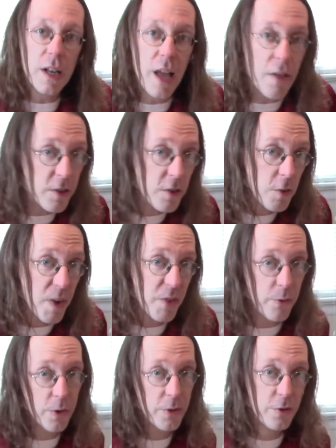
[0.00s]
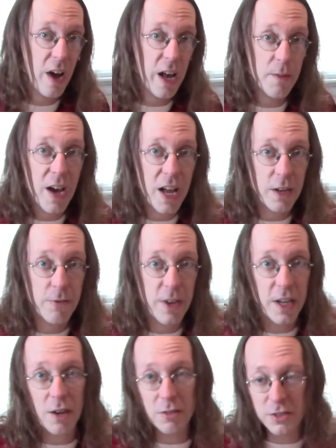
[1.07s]
Now this is my fourth Strat-O-Matic
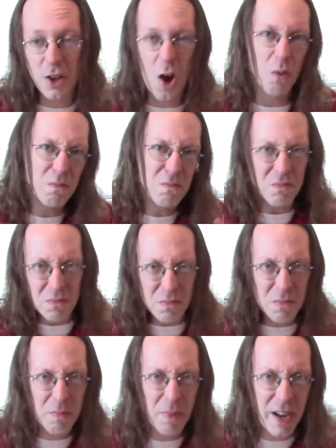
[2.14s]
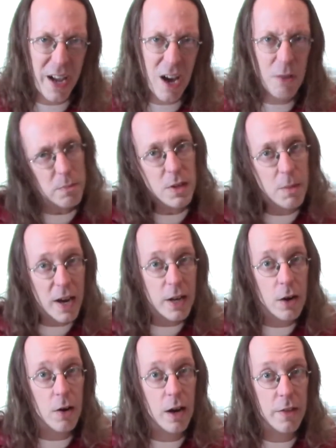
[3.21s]
video, so by now you might
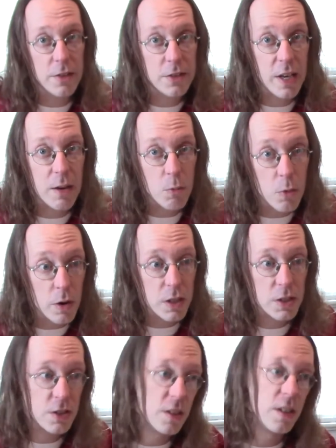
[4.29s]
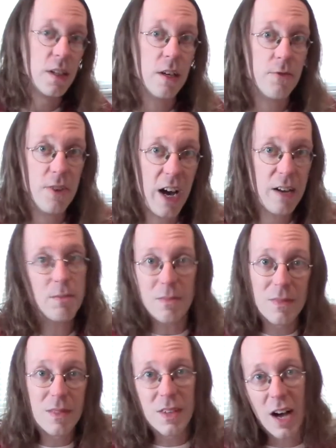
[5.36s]
know how this game works. If not,
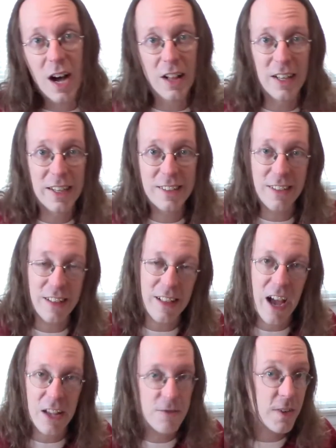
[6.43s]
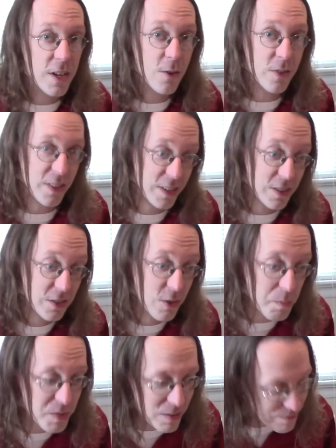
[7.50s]
I'll link to the last video in the
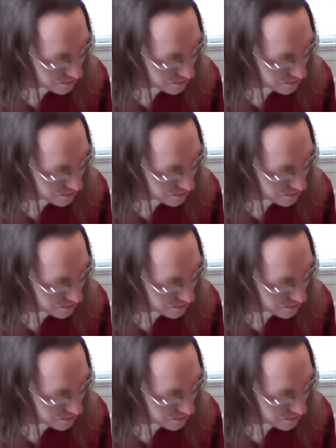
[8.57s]
description.